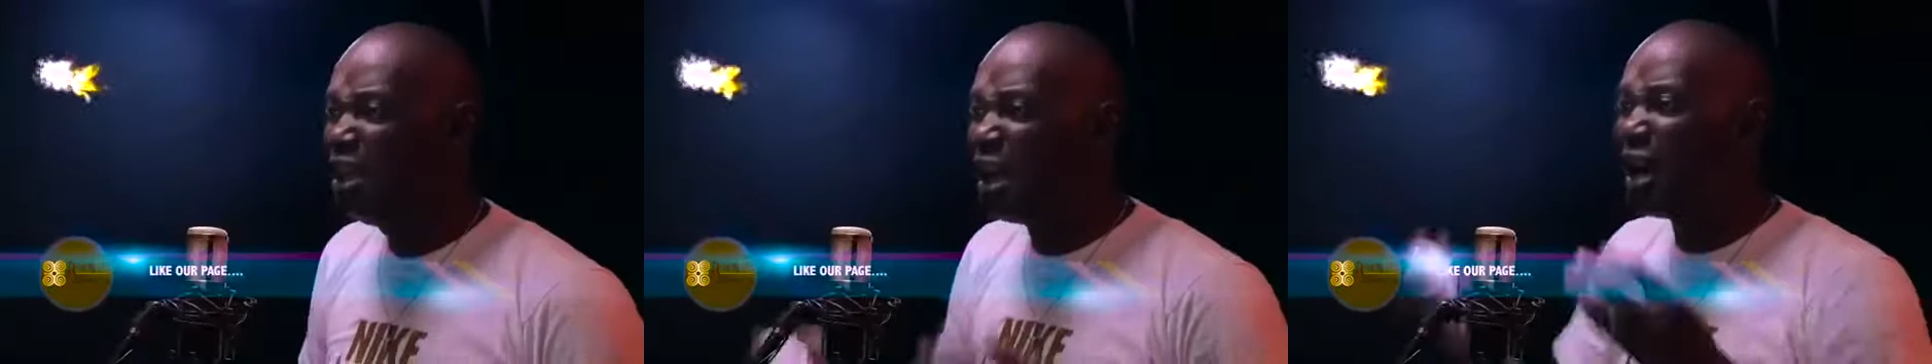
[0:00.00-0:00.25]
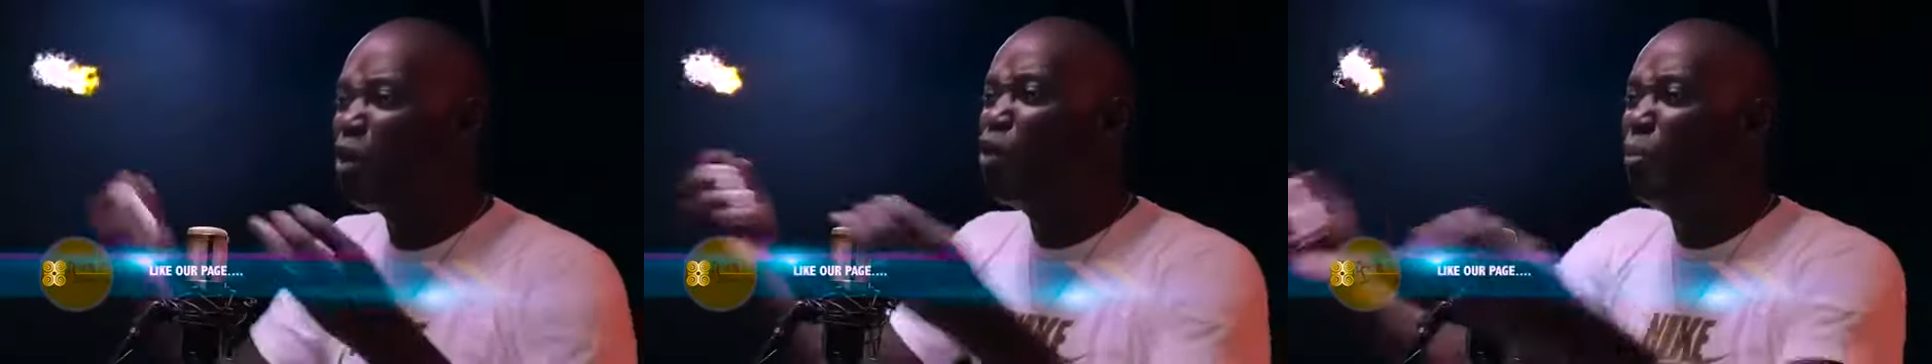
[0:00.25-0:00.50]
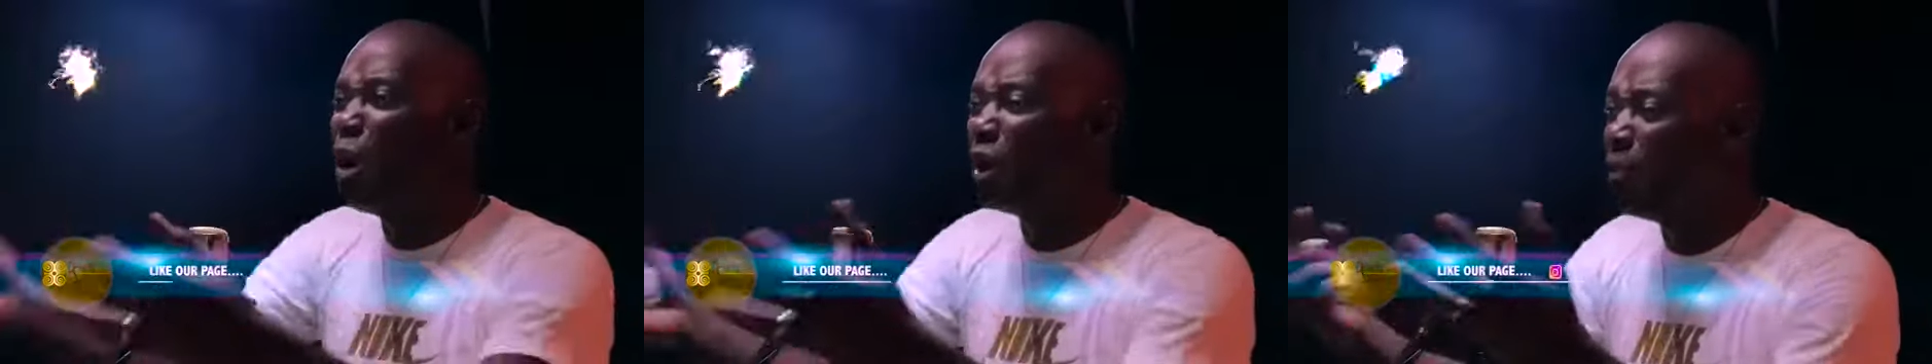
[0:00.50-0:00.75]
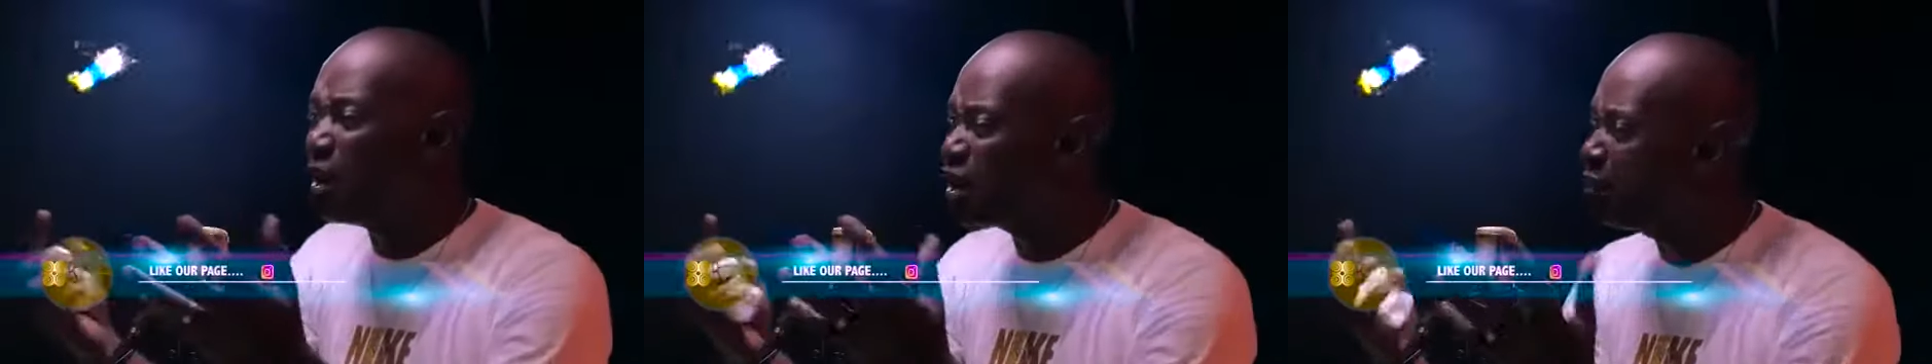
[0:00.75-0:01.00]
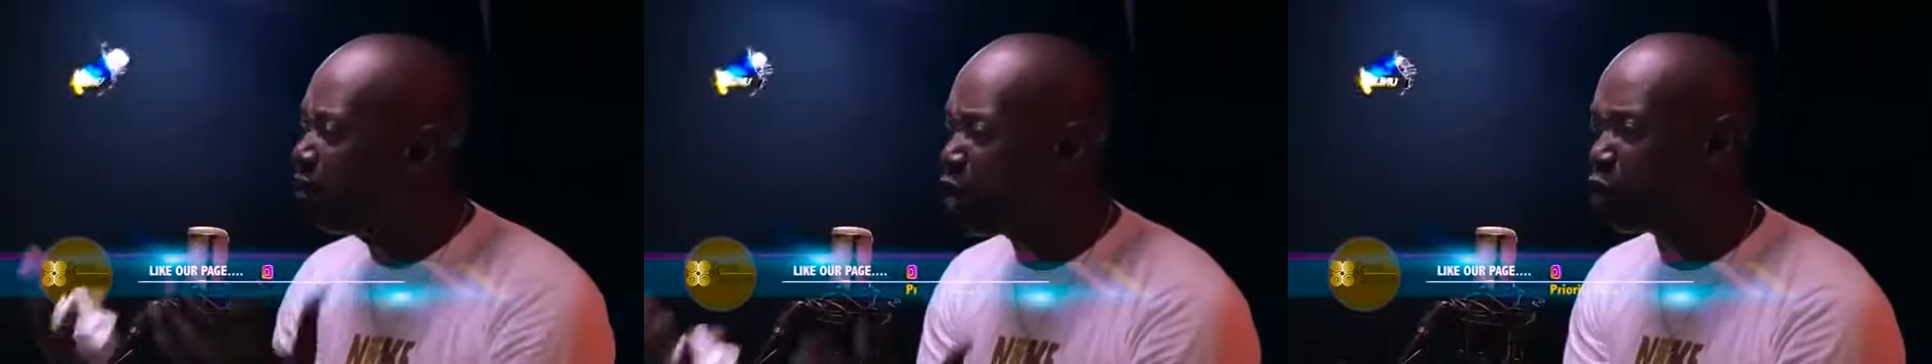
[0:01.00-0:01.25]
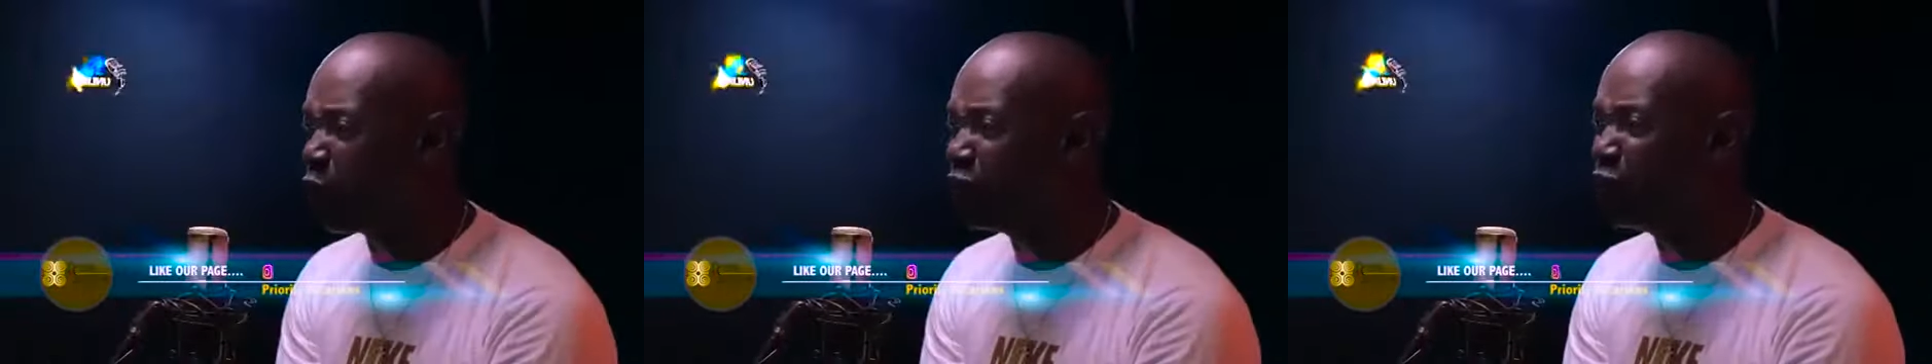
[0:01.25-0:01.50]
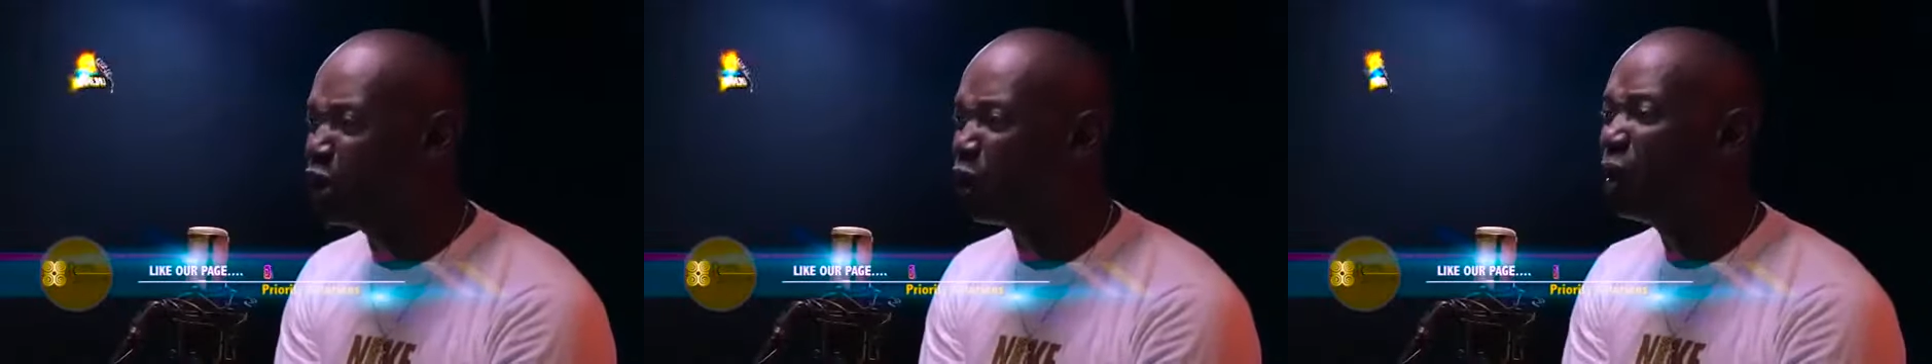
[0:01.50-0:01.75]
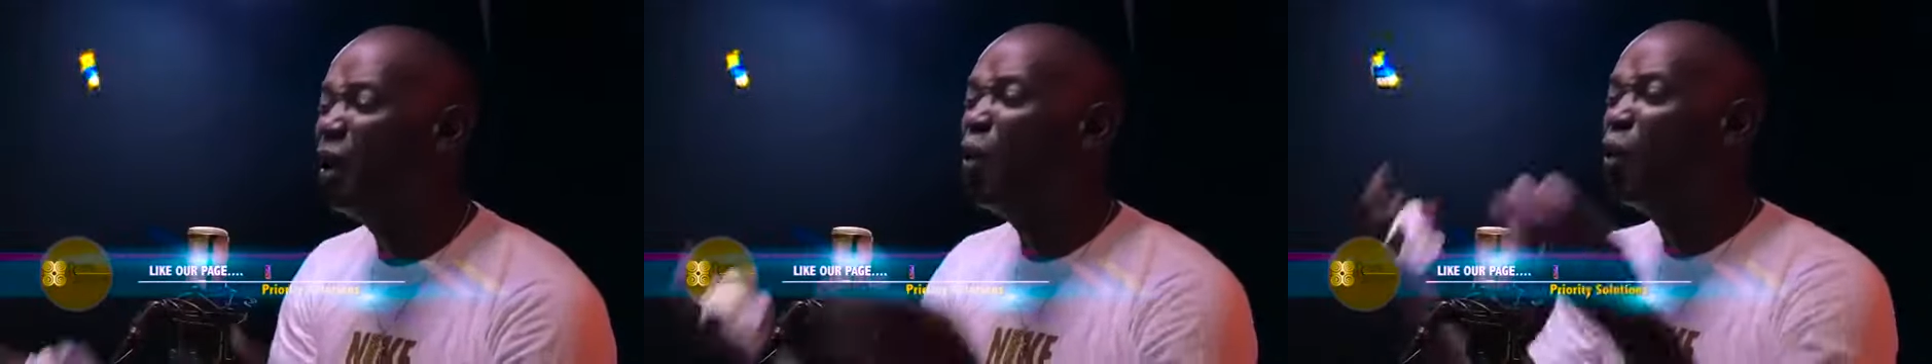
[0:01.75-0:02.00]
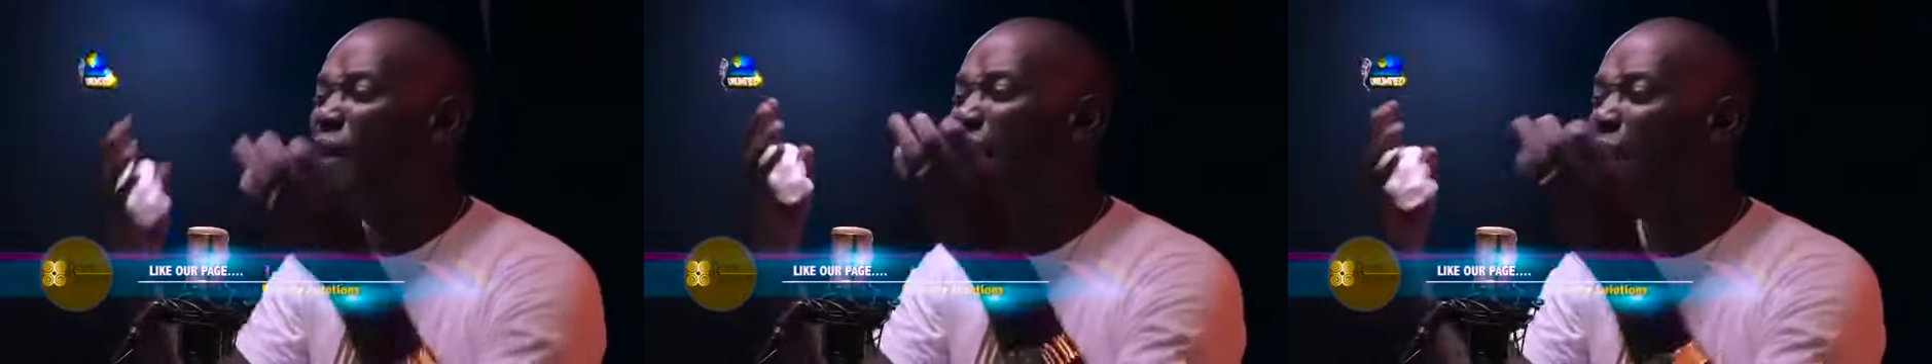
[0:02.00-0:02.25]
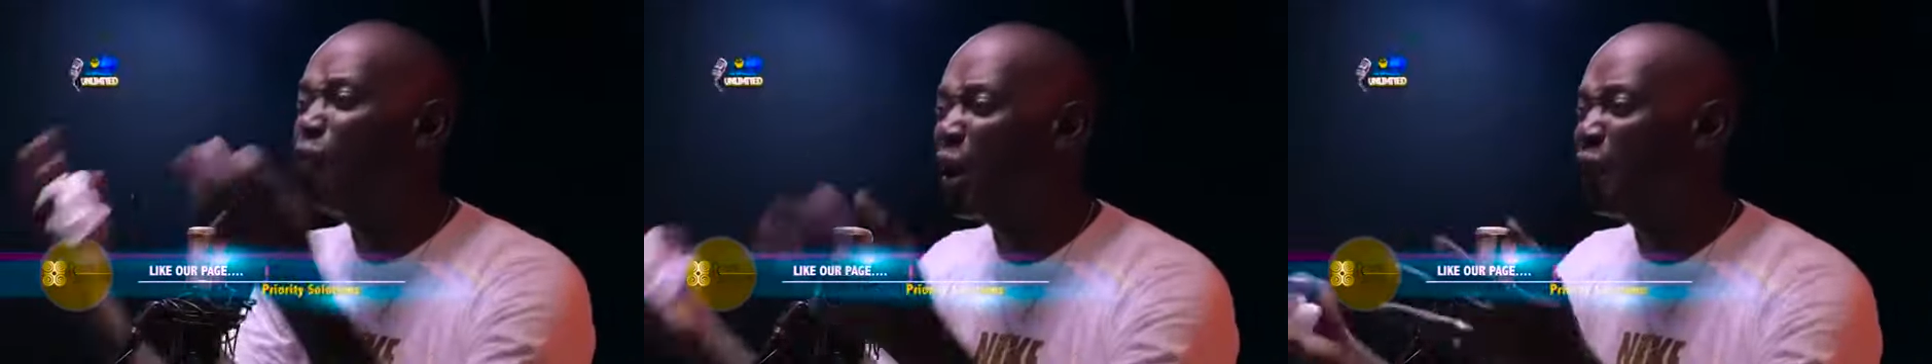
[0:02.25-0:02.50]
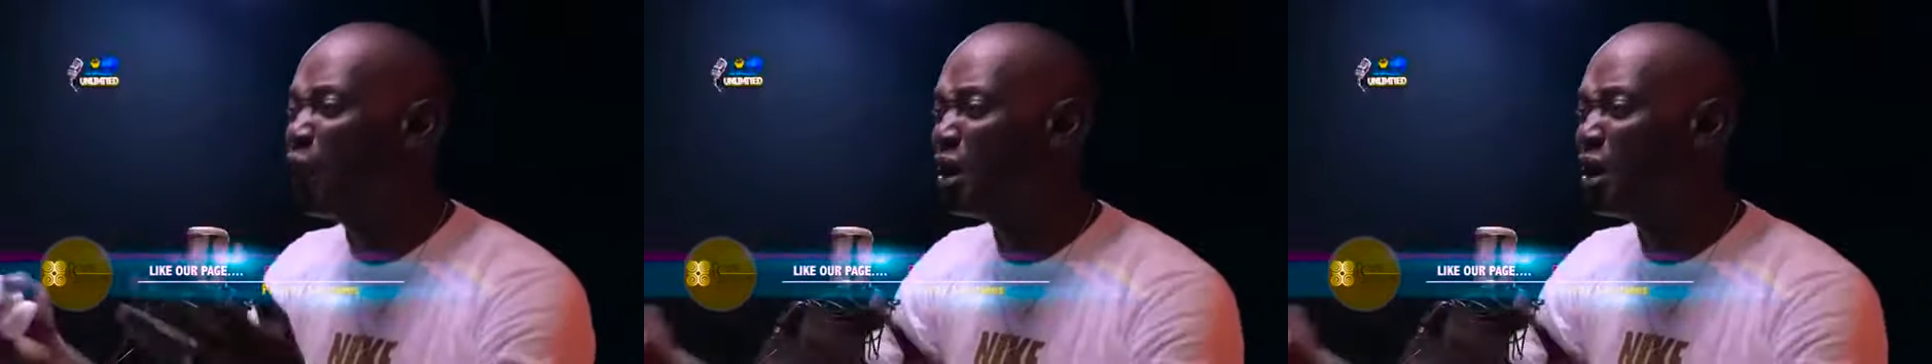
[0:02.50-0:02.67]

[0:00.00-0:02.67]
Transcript: Yeah, you woman, make small confusion. When I avoid